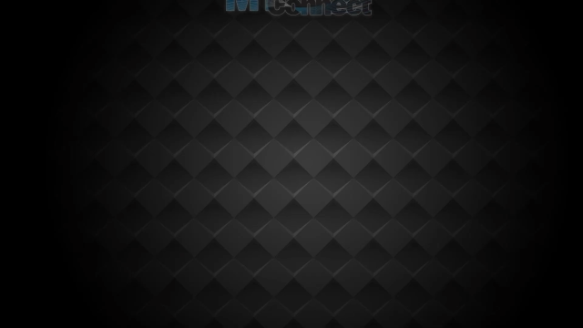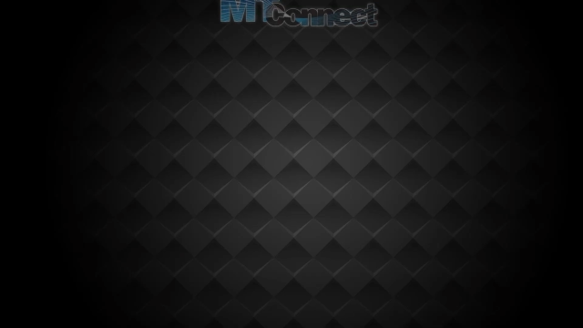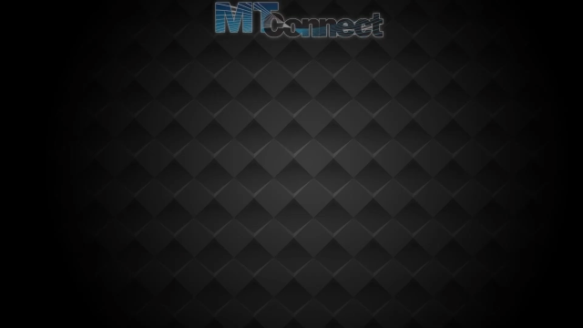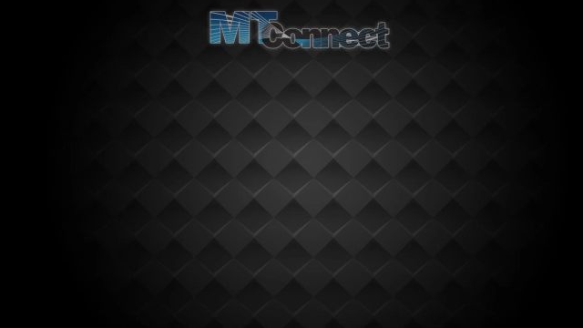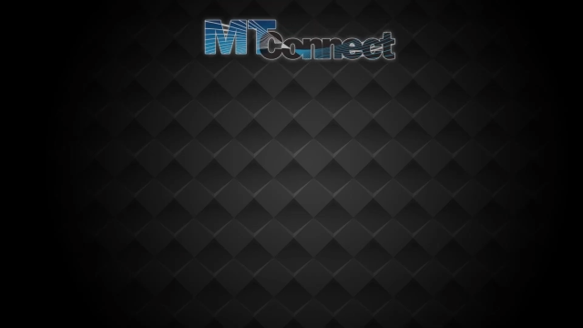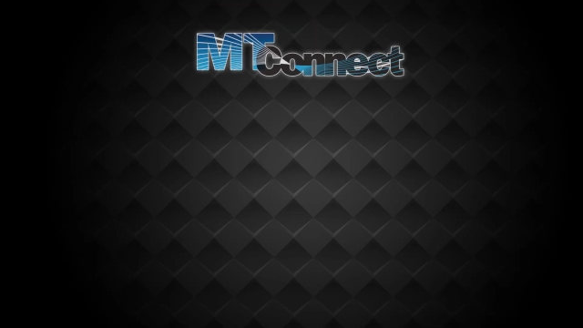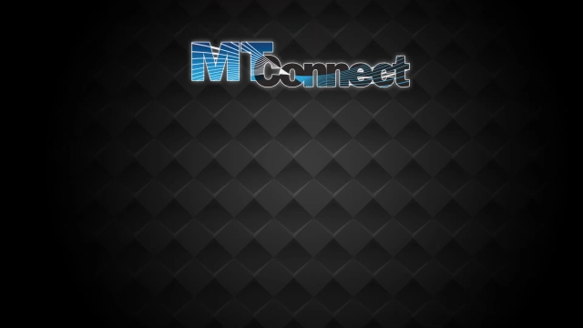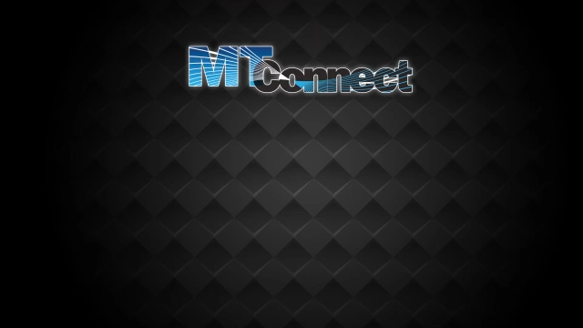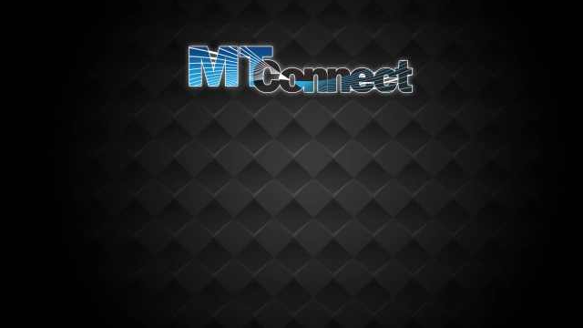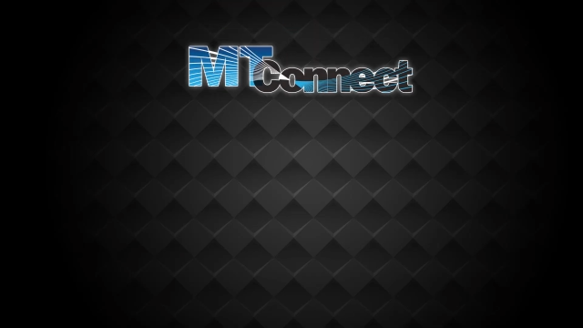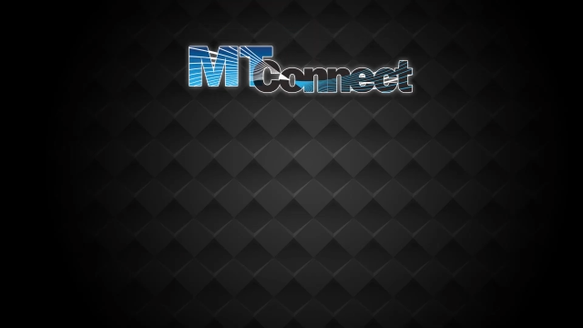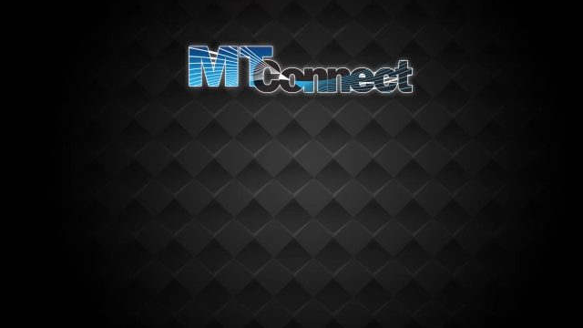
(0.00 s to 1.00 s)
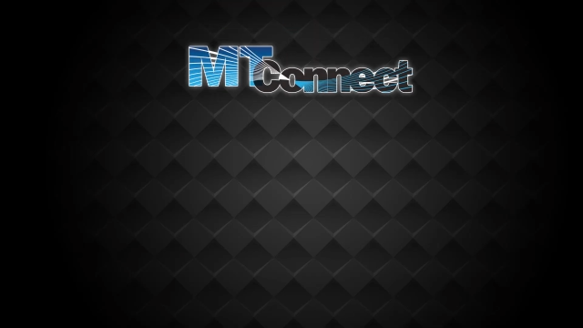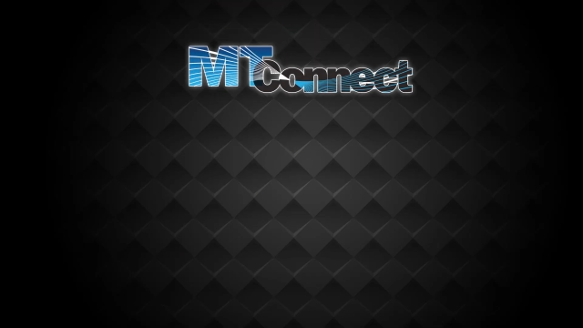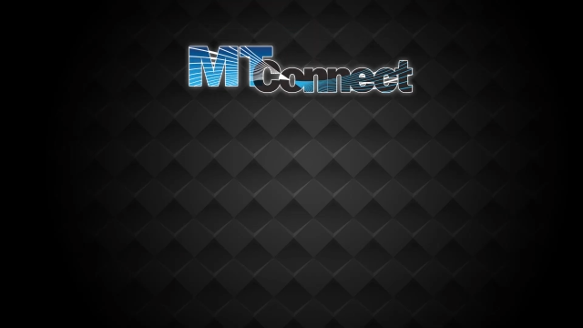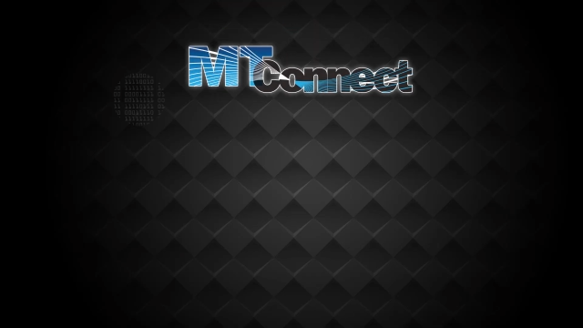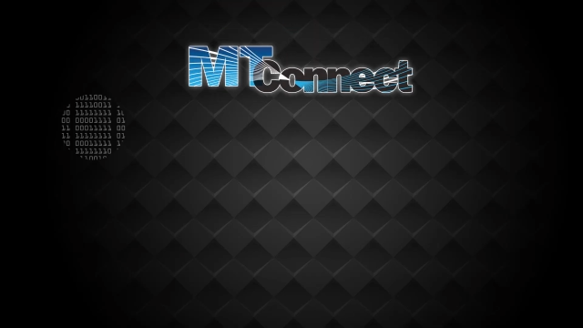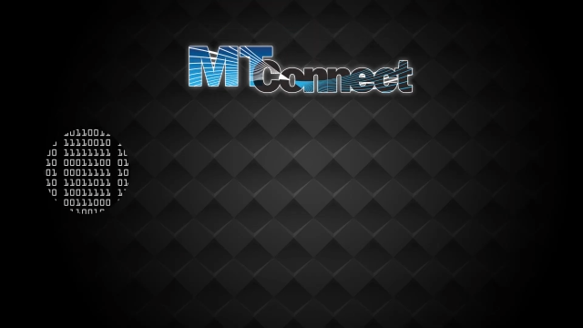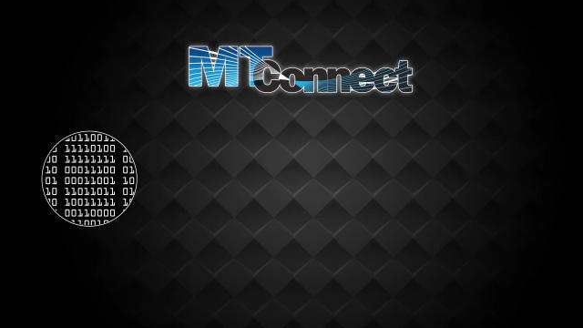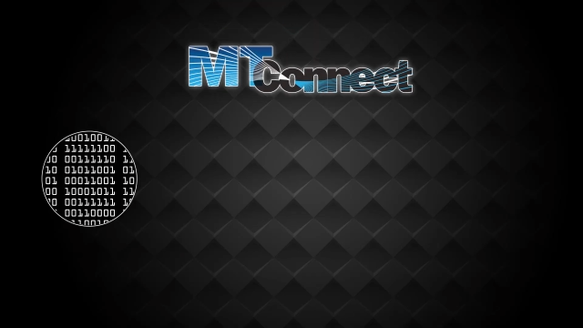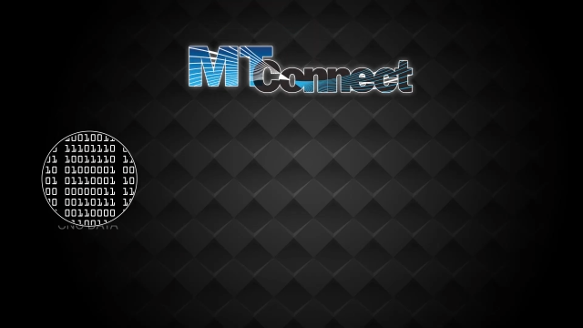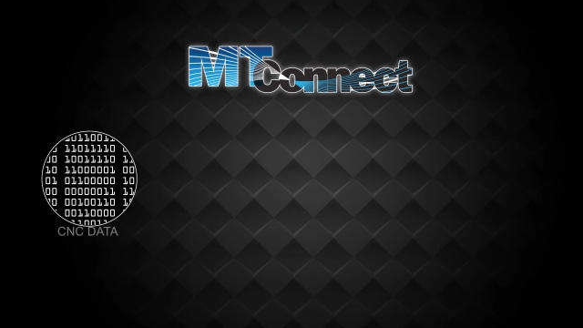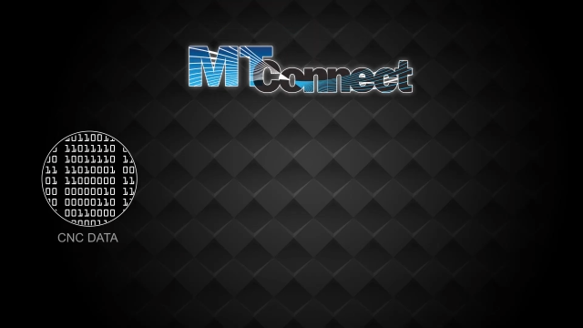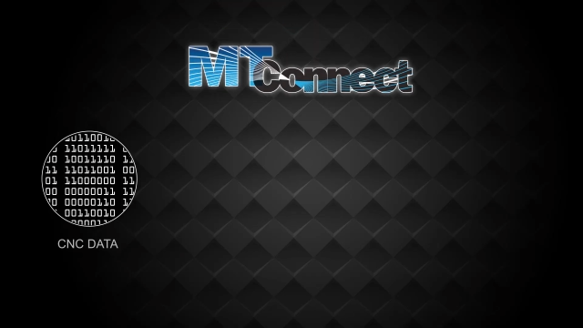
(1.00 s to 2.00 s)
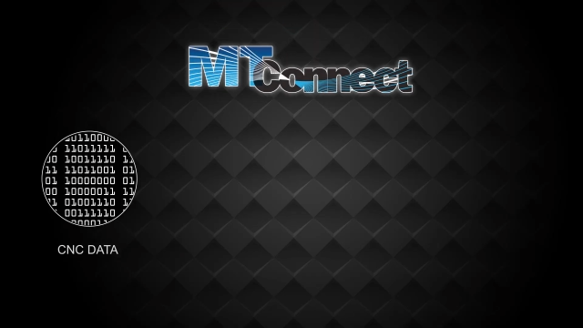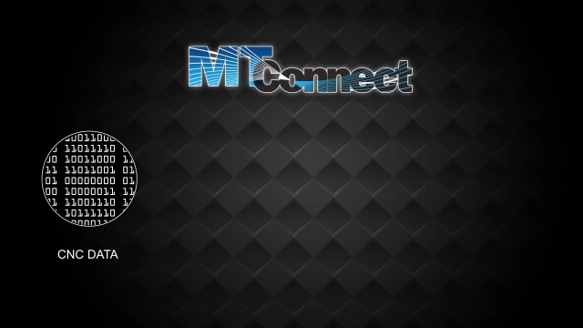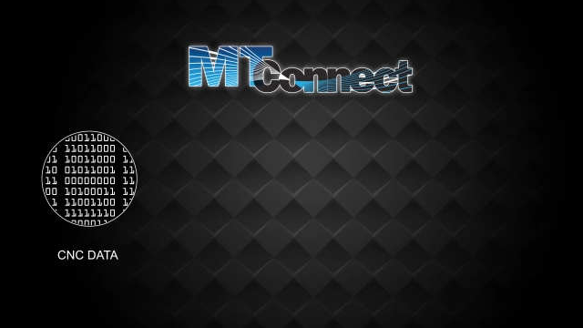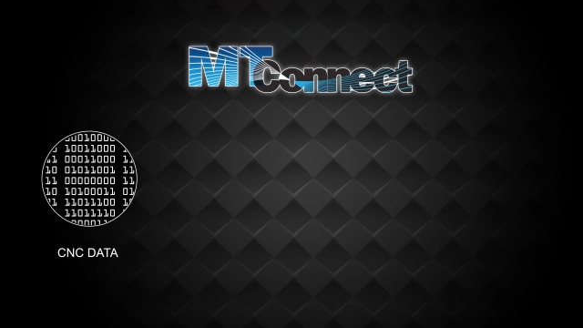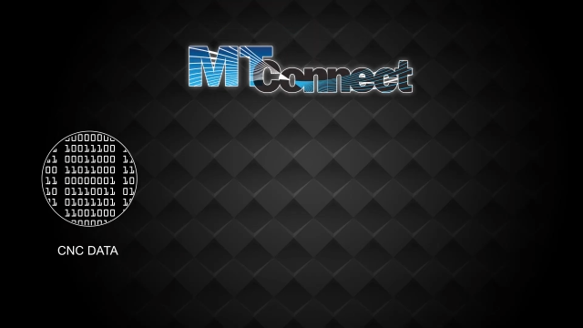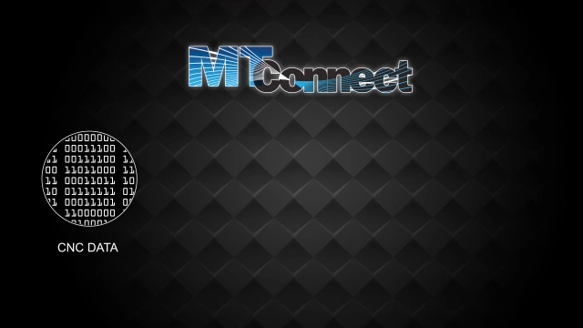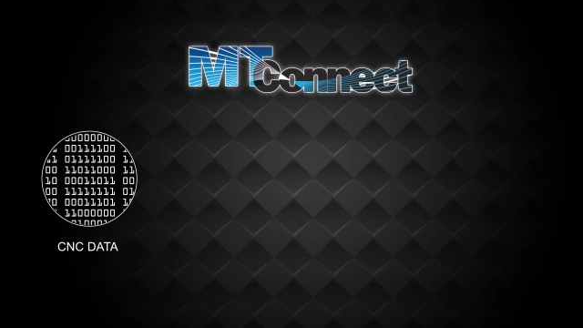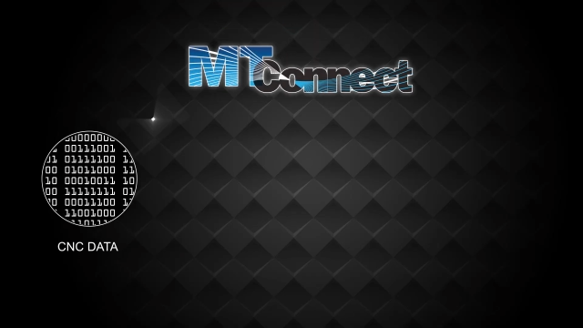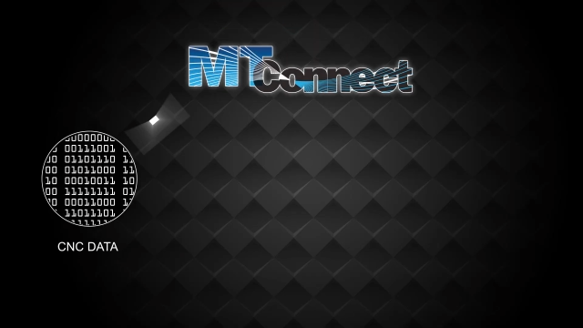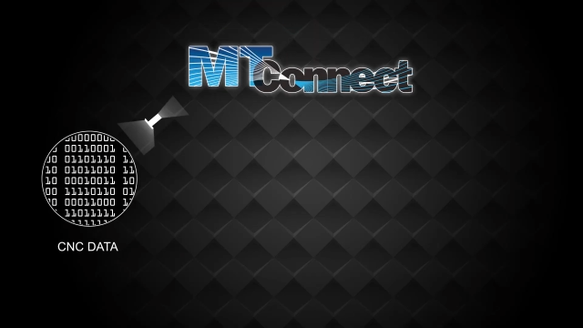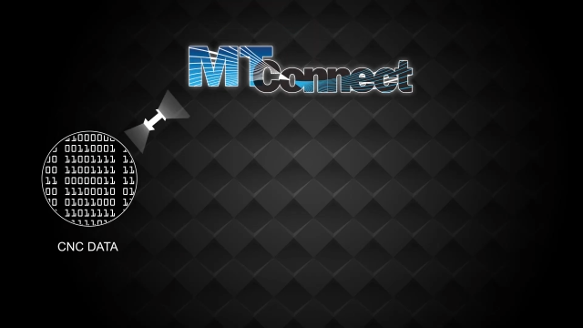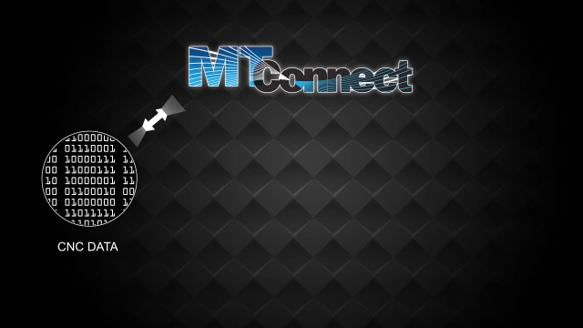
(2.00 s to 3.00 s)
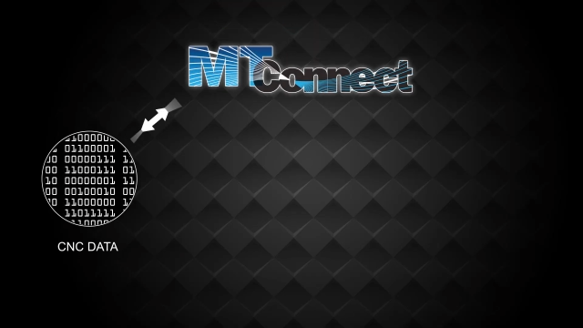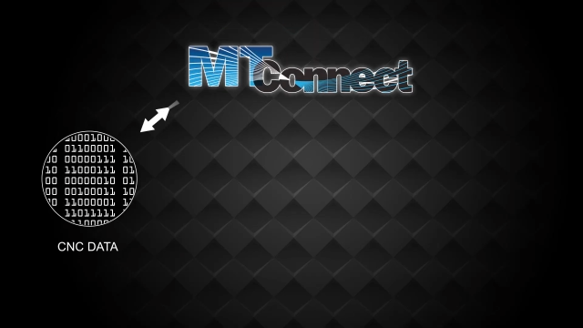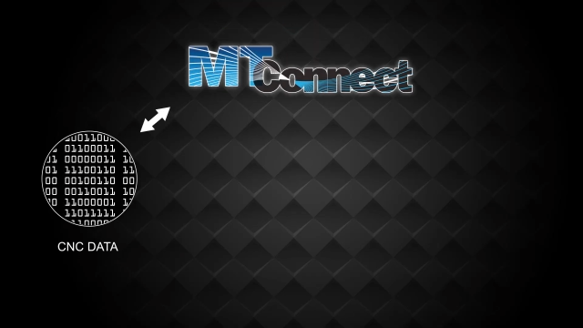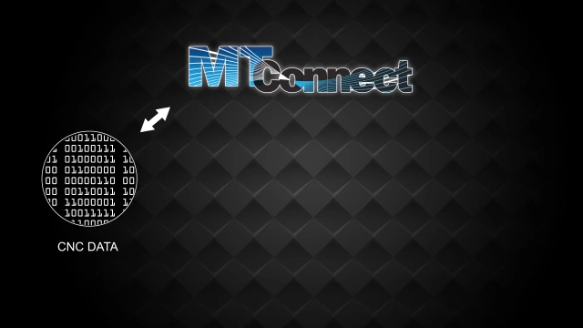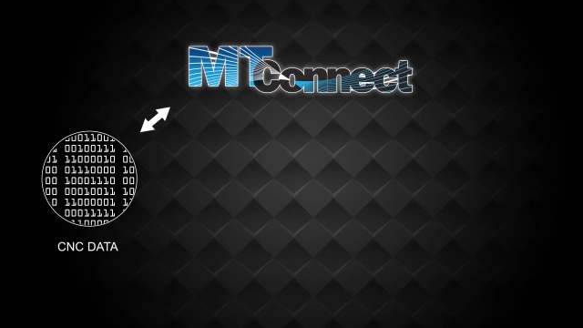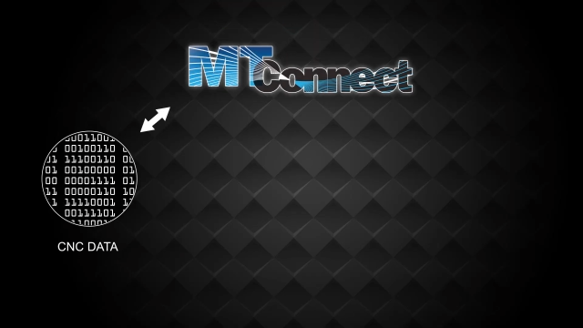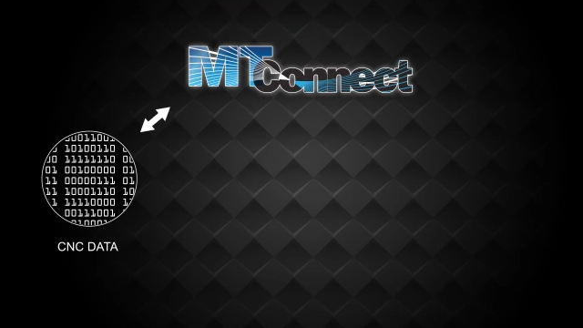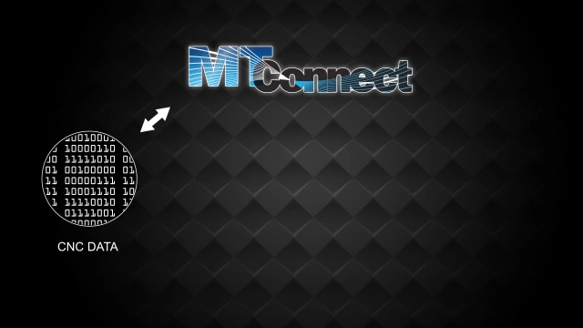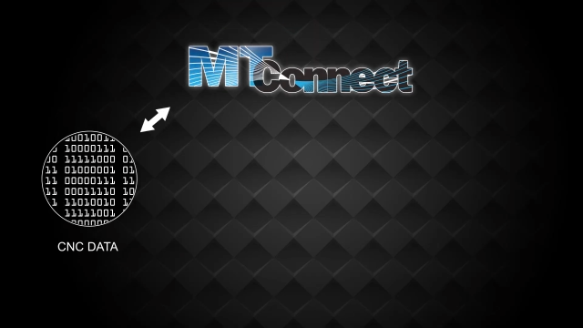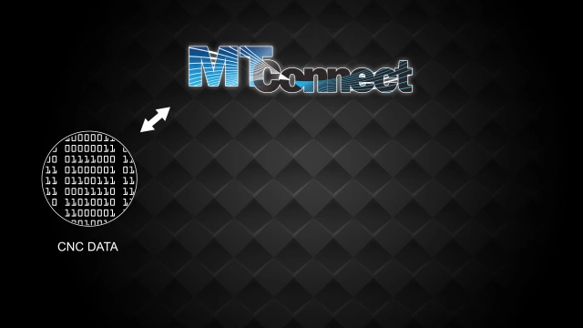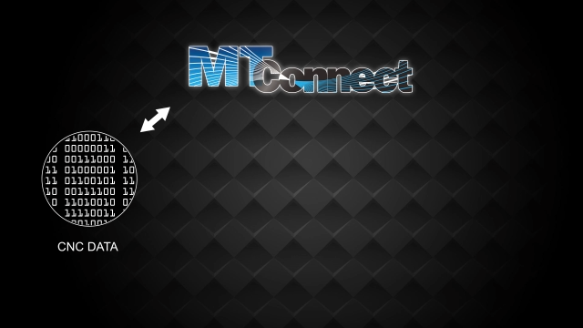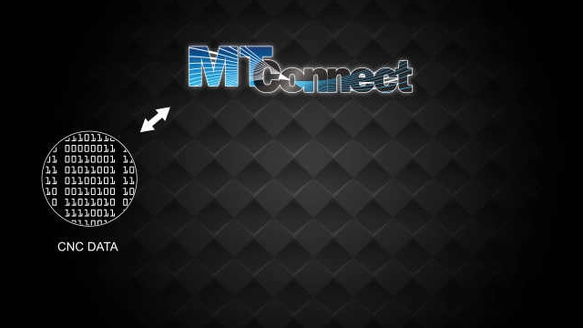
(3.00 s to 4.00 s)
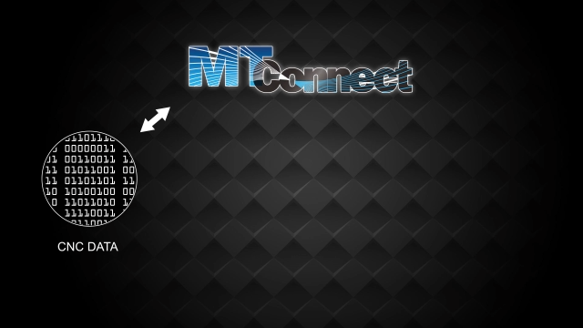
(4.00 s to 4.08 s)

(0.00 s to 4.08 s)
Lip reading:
[unreadable: no face in view]